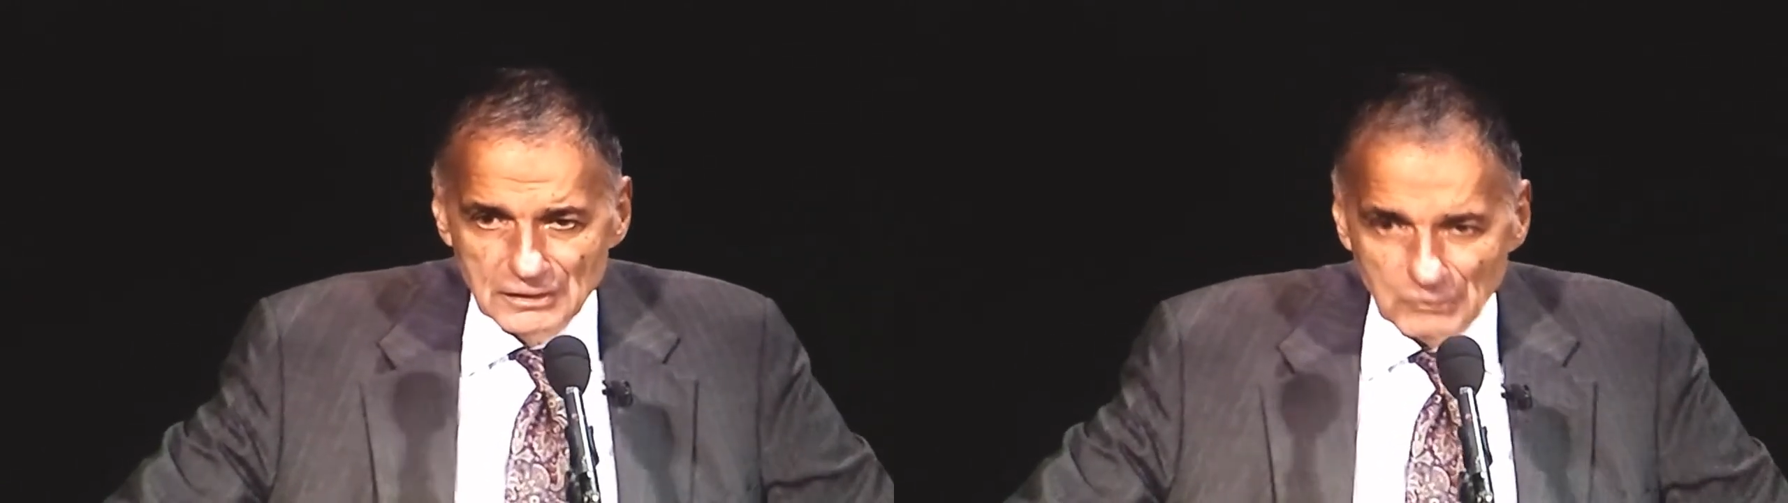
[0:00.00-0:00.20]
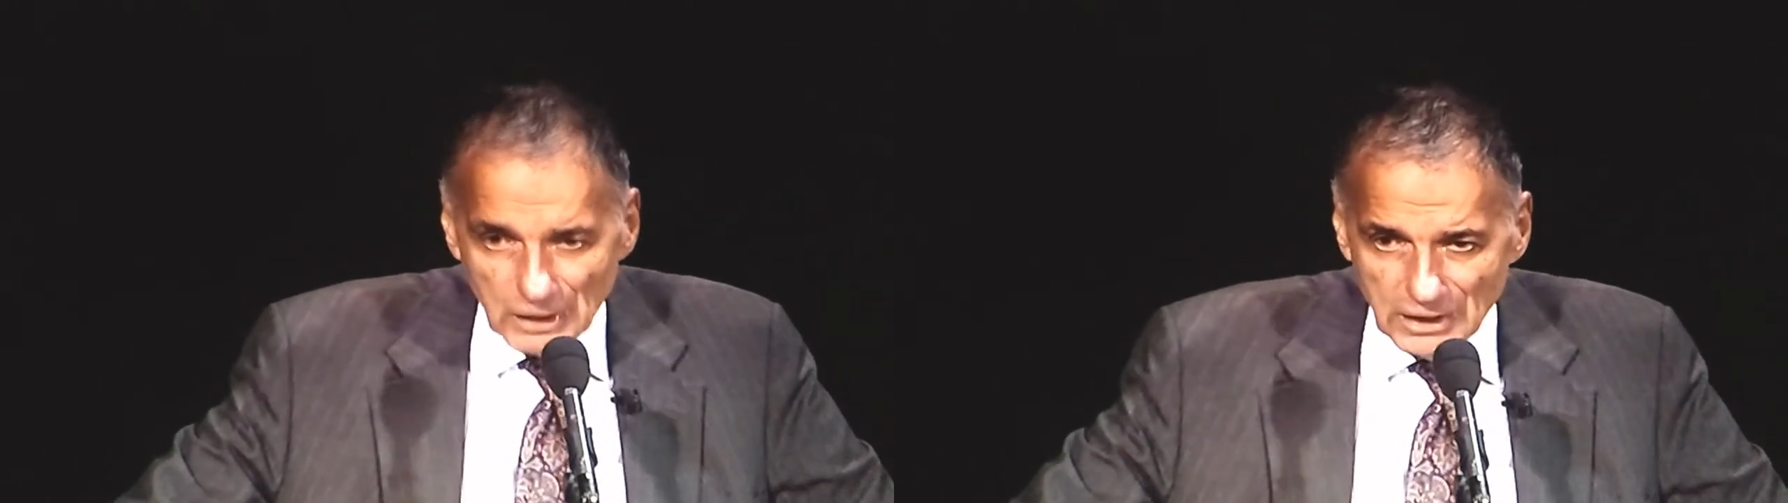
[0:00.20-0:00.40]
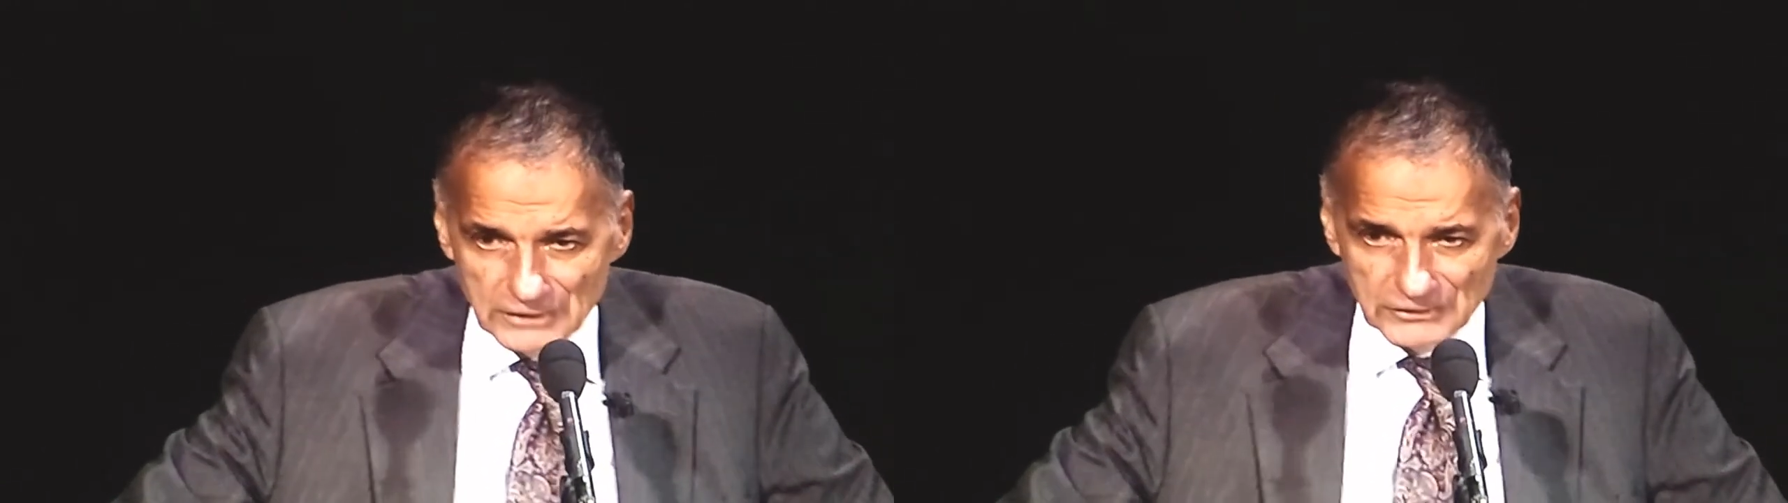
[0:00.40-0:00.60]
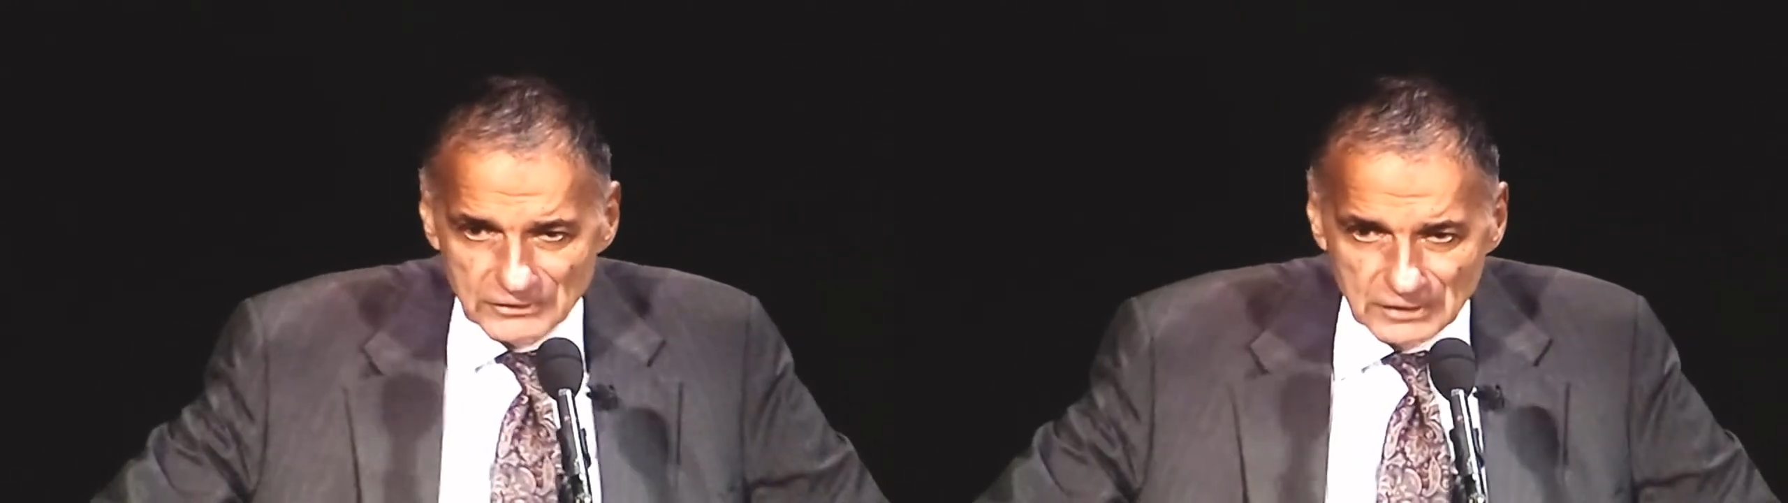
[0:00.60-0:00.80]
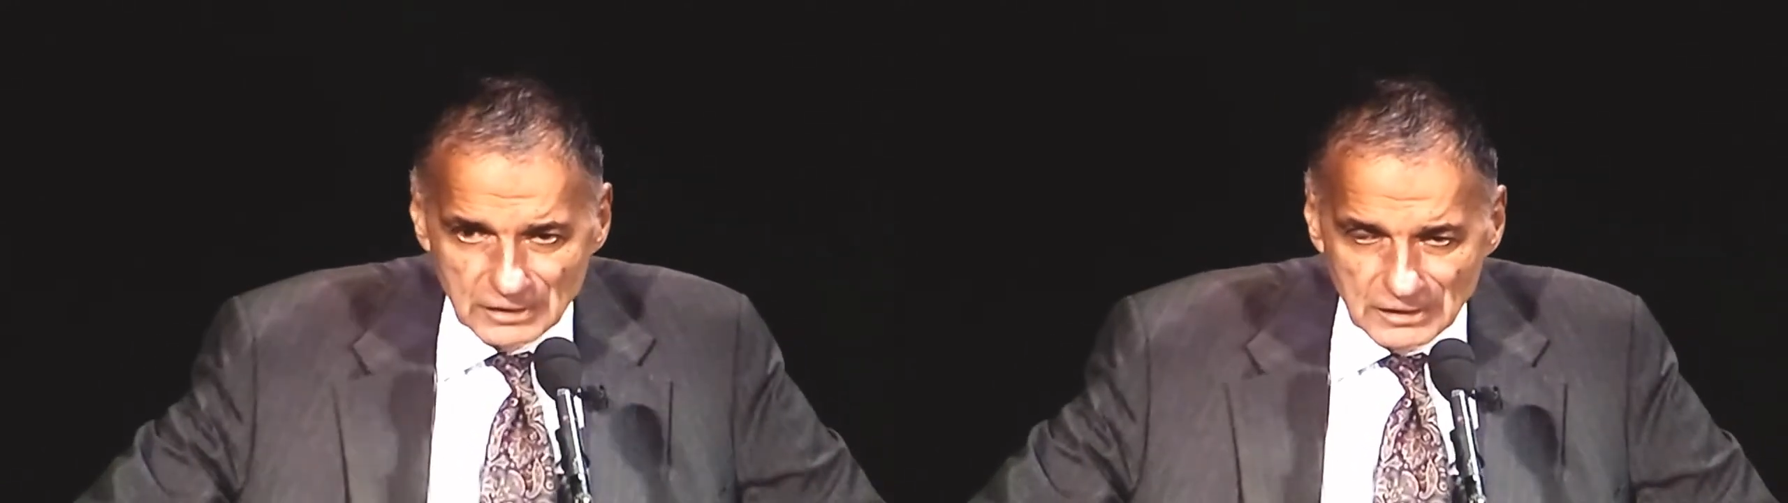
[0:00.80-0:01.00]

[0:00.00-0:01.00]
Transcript: was,